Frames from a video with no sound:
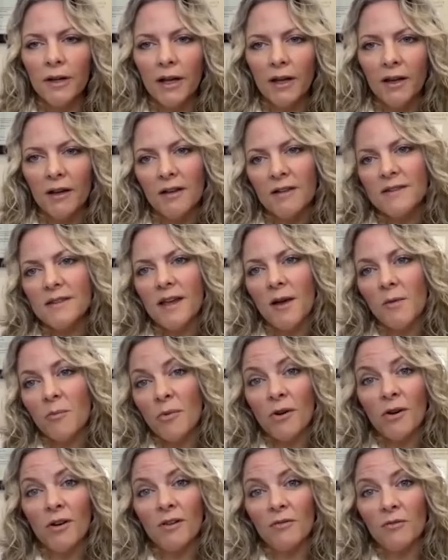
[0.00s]
And is that
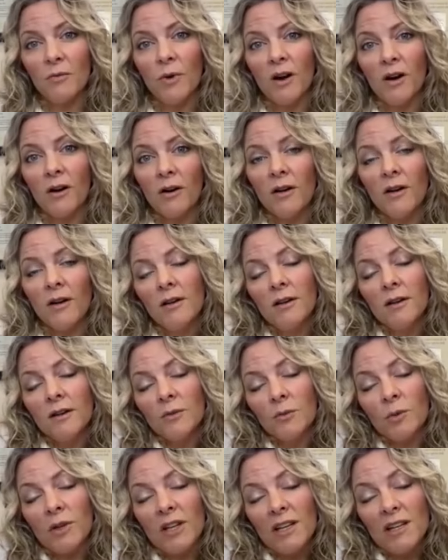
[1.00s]
part of where
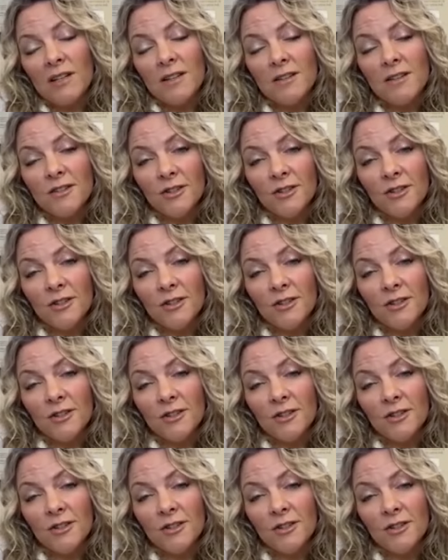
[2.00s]
we need to